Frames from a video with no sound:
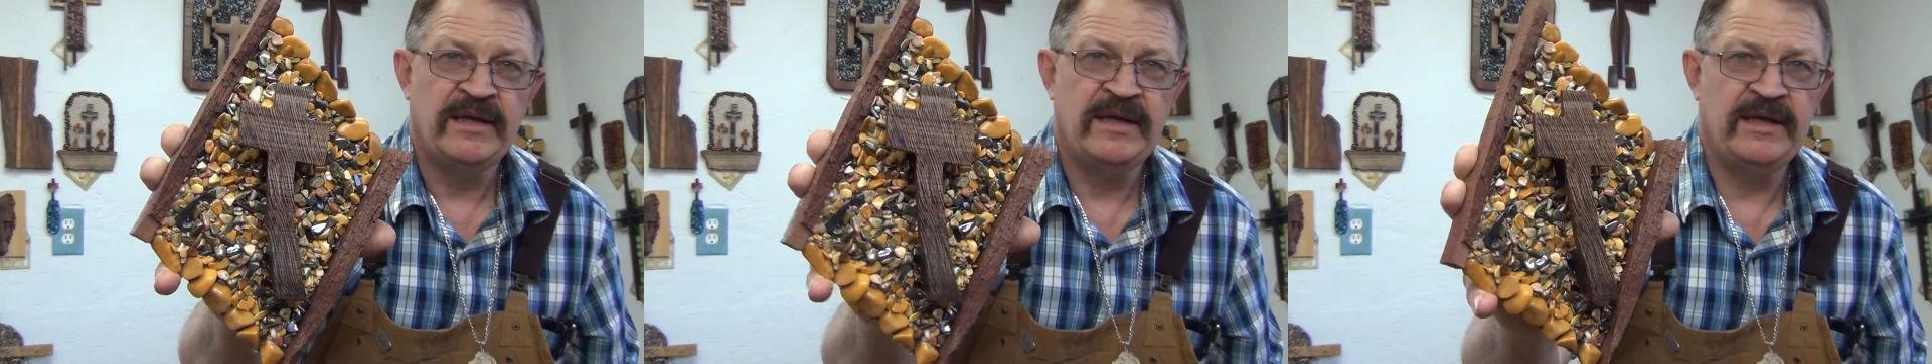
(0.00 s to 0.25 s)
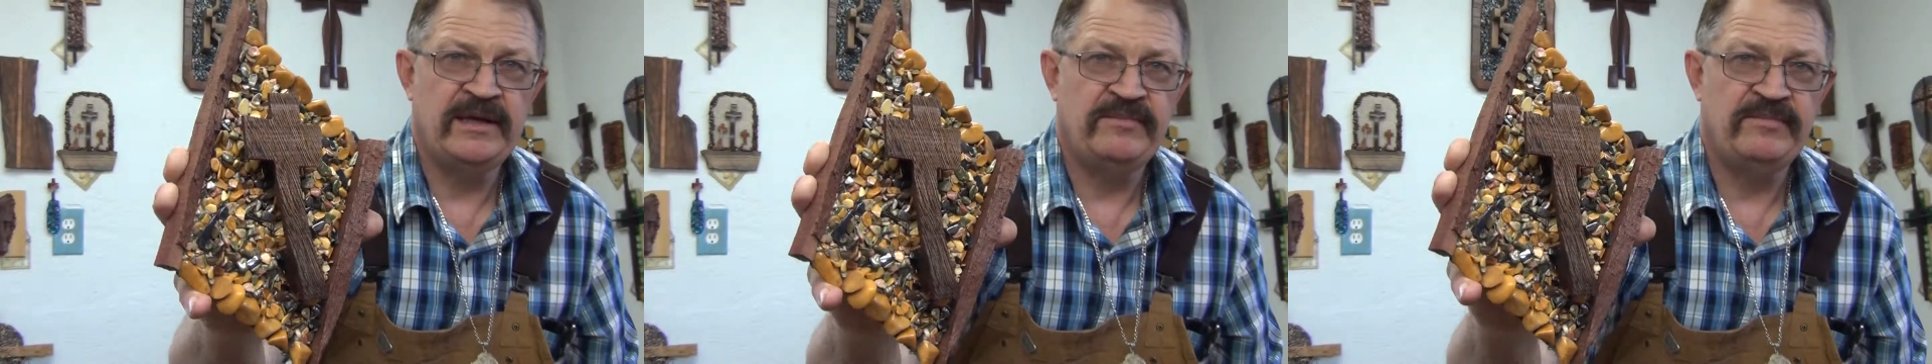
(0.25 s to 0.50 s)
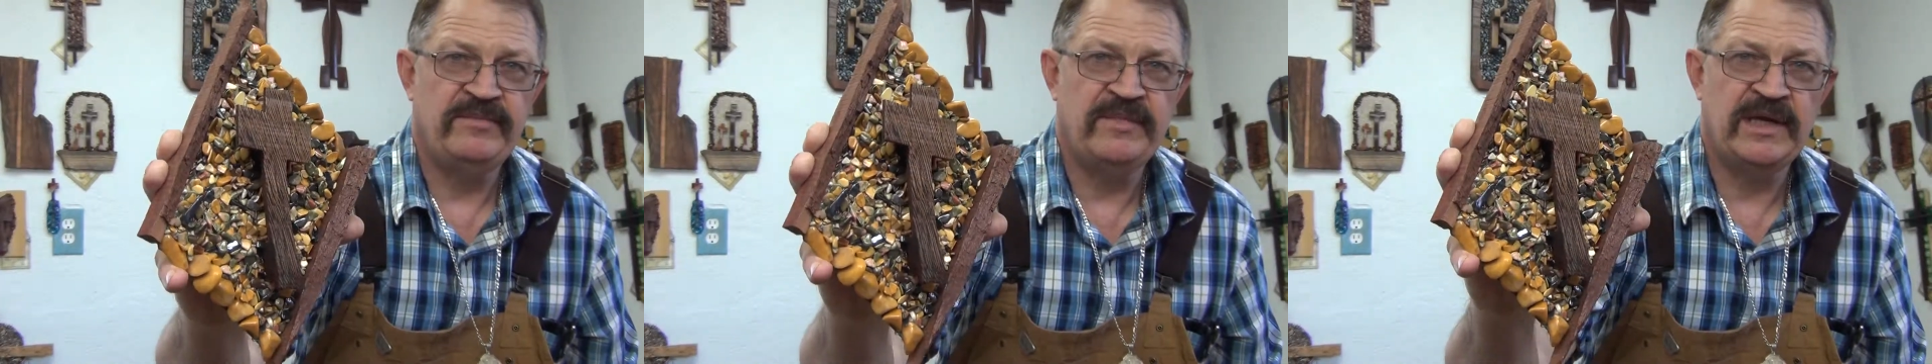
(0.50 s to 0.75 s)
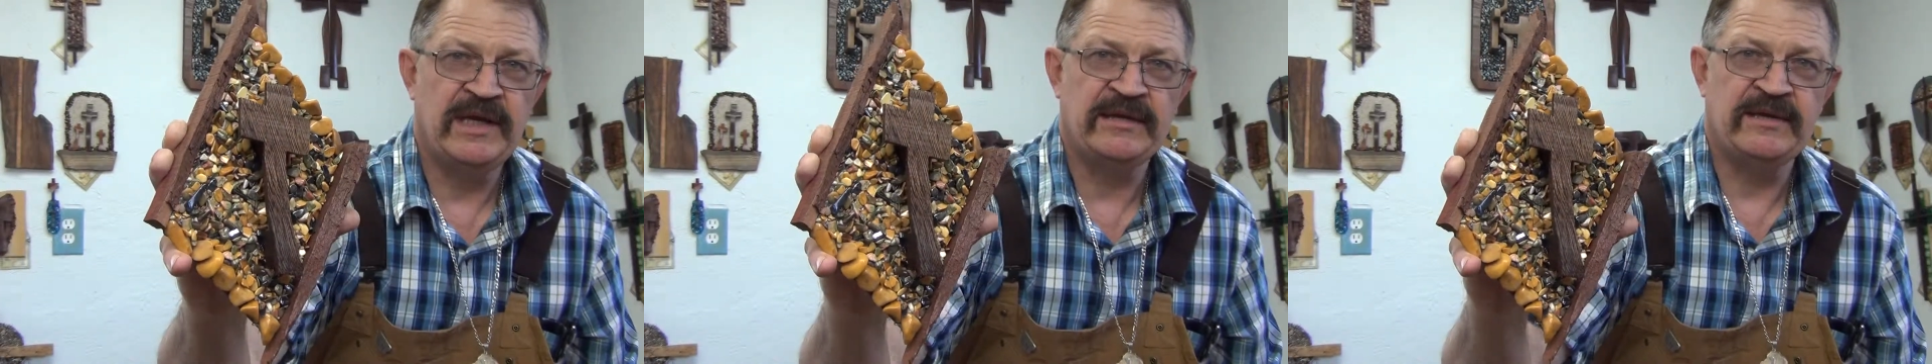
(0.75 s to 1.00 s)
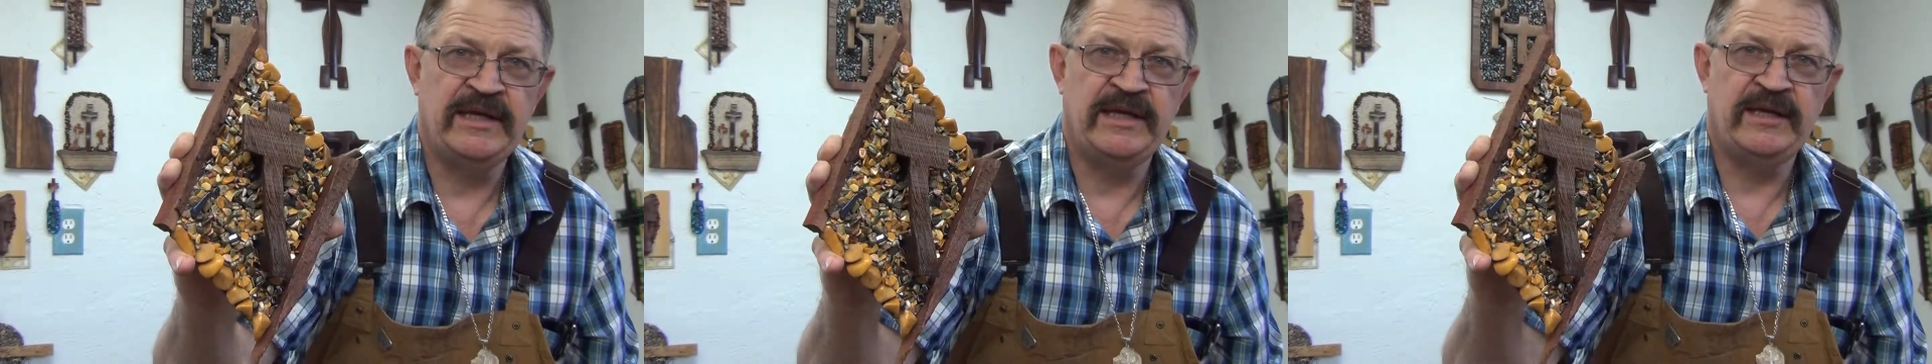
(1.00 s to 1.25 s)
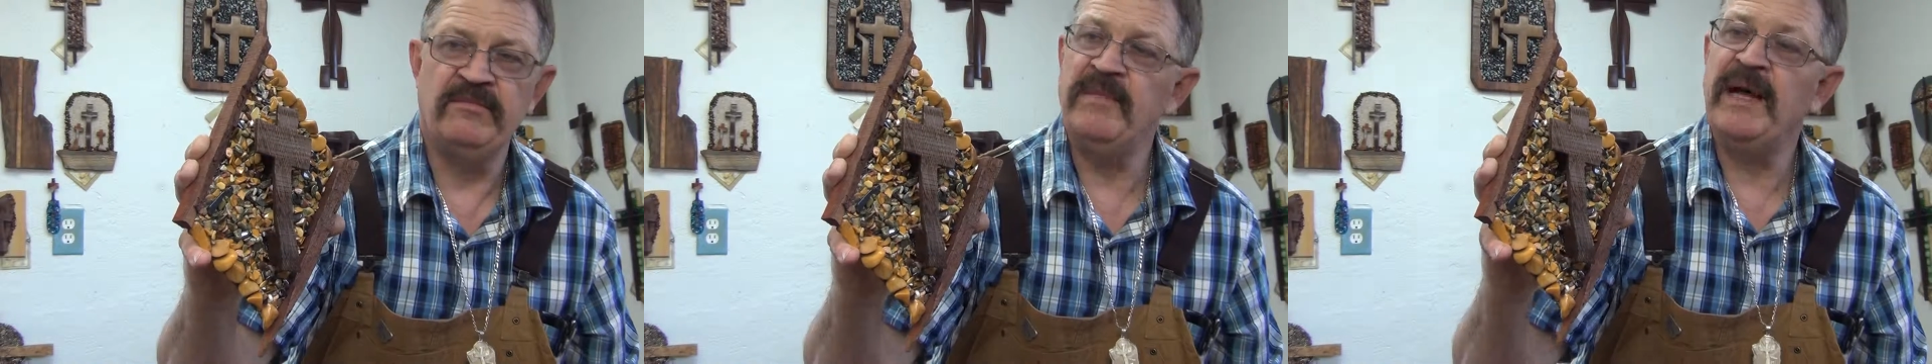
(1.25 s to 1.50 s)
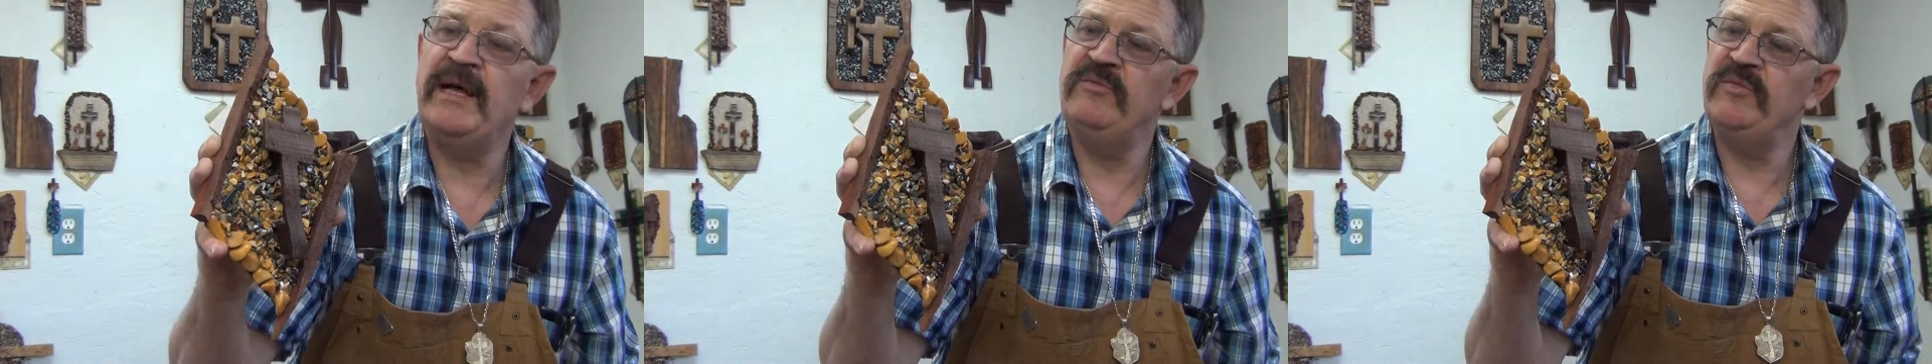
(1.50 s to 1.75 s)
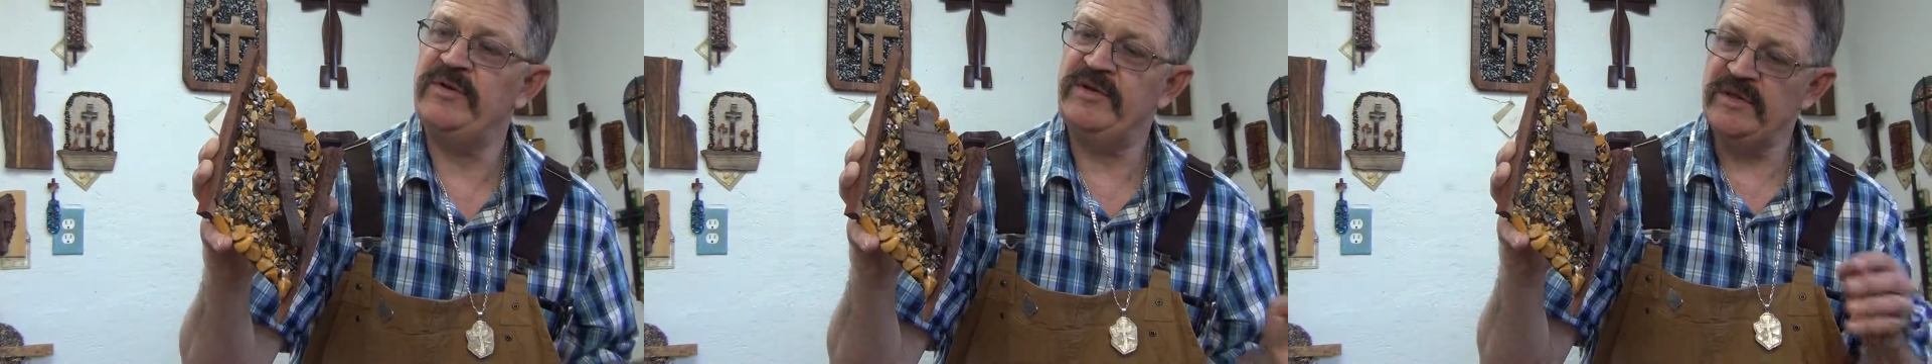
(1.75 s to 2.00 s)
Kind of got that in
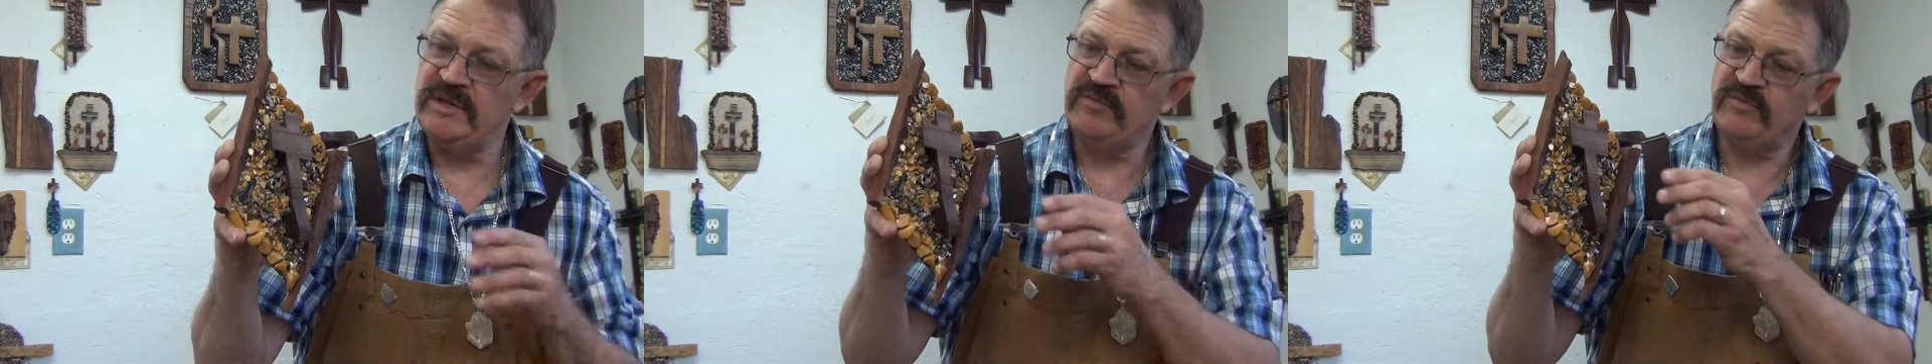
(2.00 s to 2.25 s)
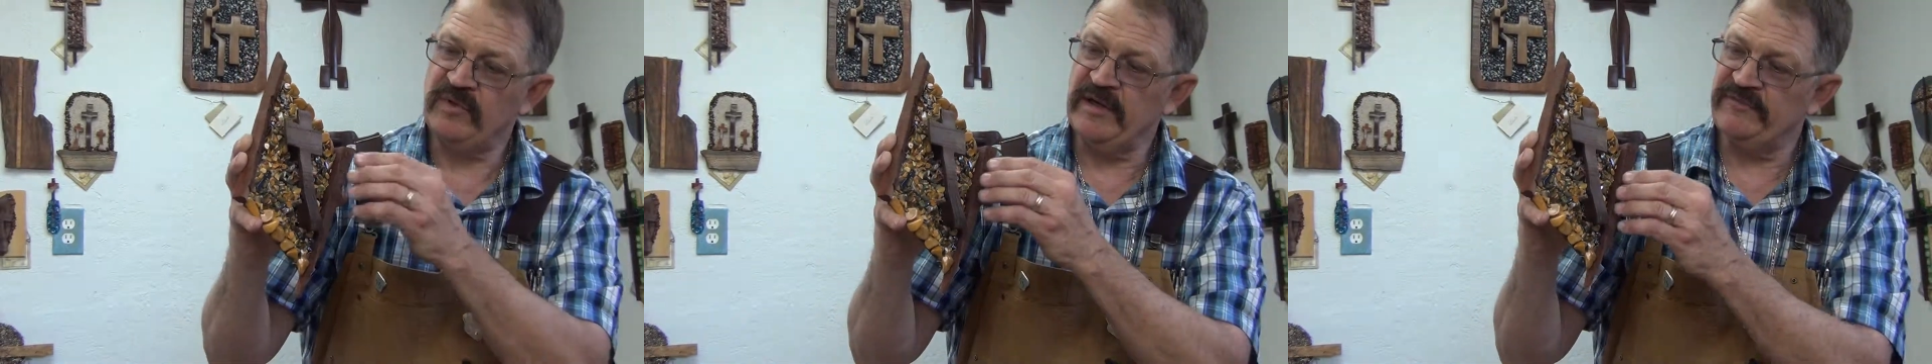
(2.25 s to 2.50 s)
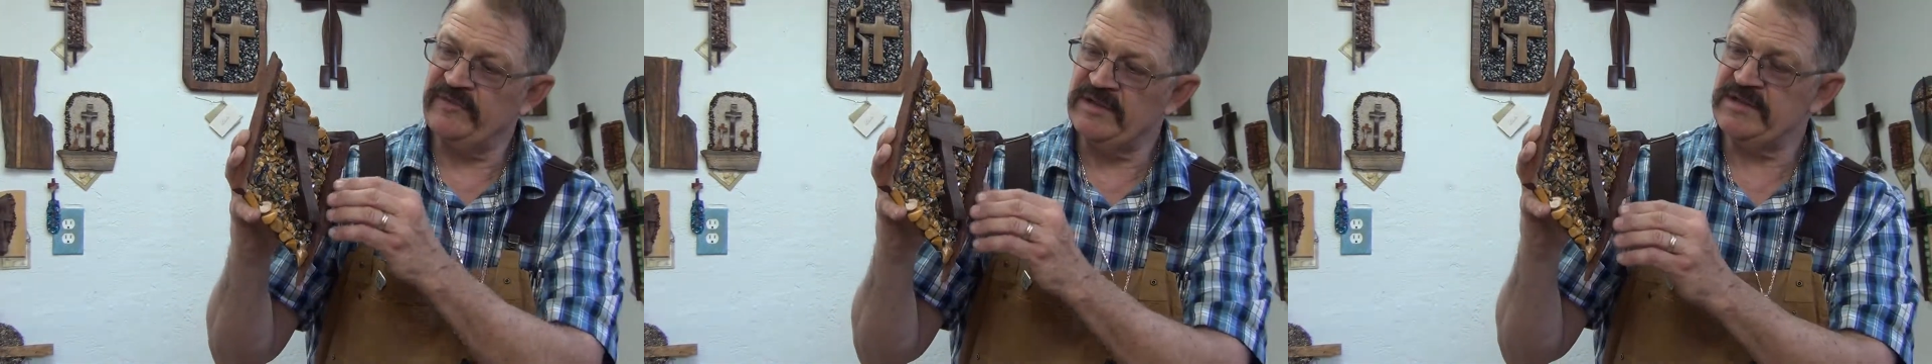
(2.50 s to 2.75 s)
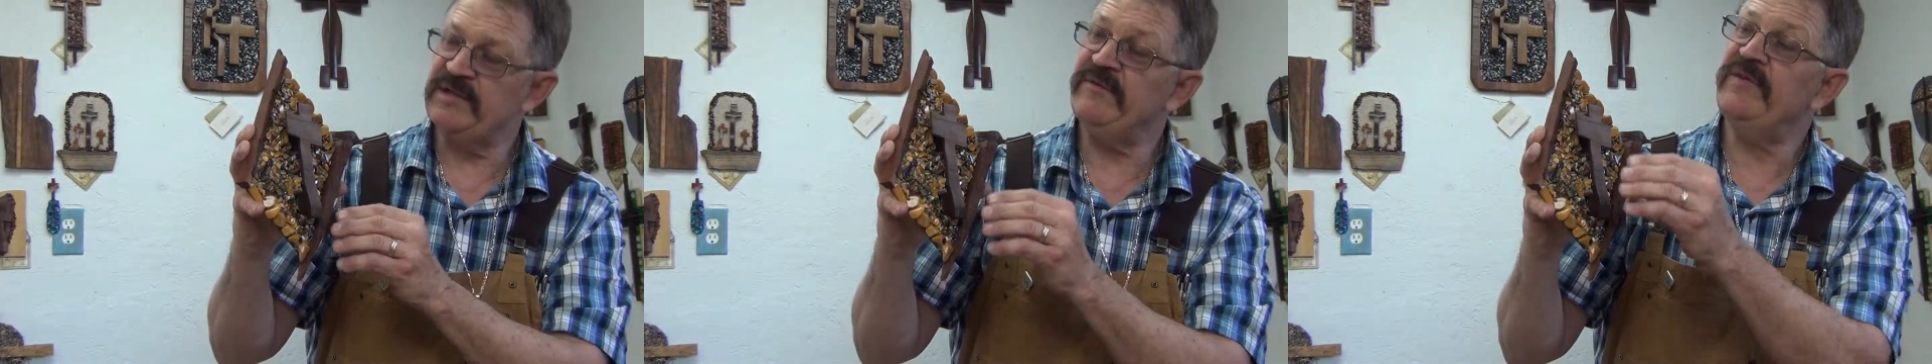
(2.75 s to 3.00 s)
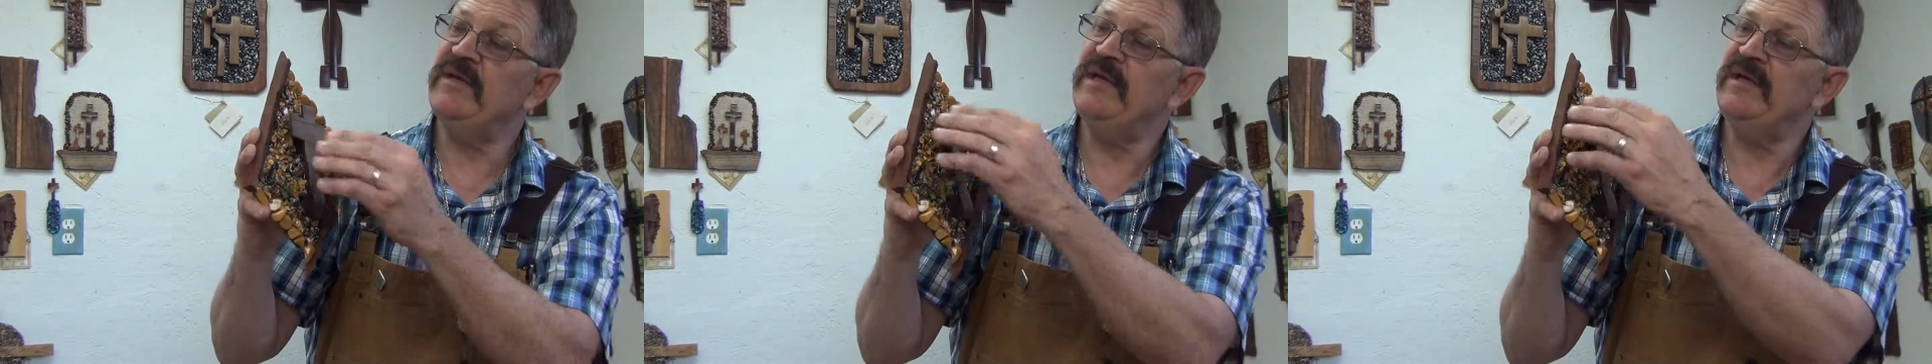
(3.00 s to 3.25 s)
mind with the roughness of the